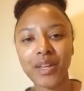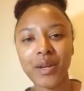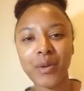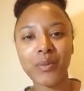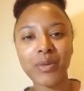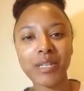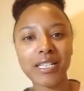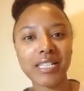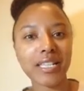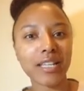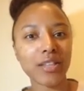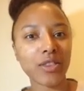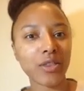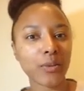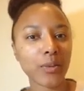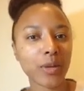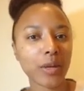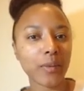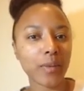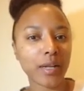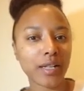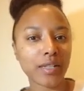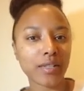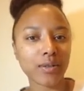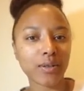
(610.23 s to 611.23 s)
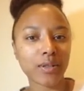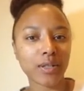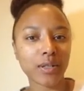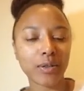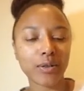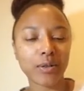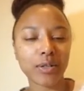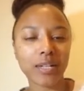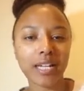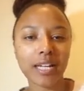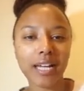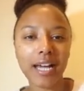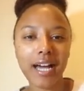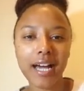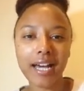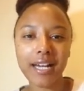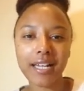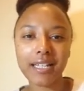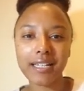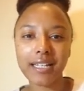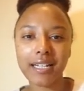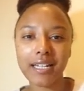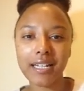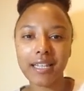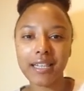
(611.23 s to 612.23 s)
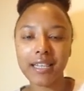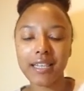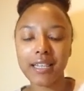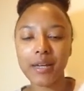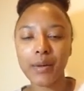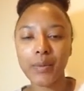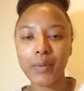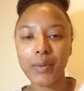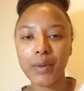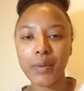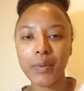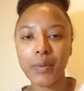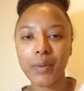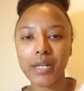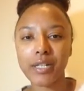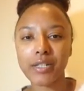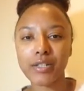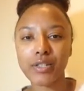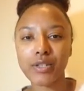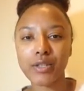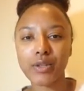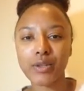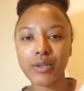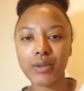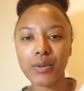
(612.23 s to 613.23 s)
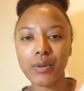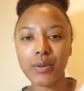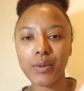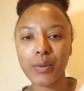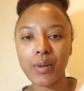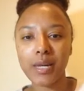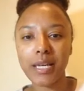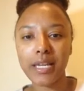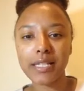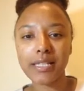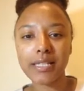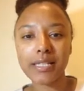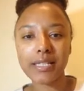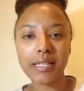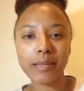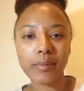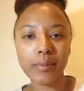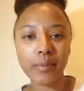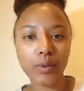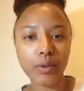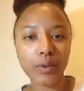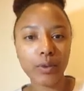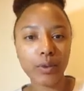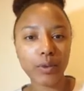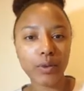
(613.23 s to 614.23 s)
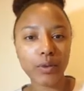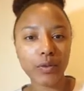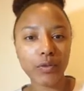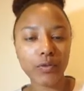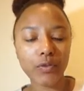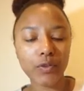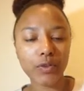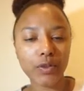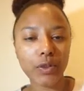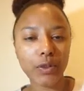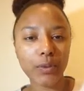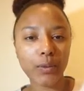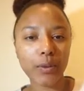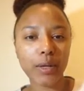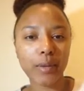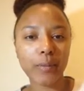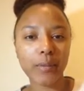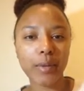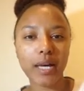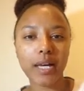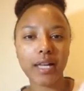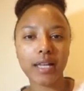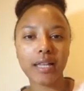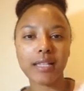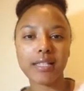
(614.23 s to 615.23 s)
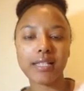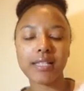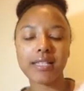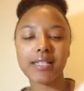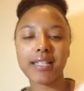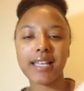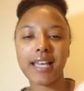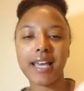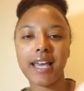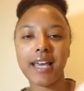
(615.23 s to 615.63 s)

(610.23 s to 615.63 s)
We did 3 months on a Greek island, and then we went to Istanbul for 3 months.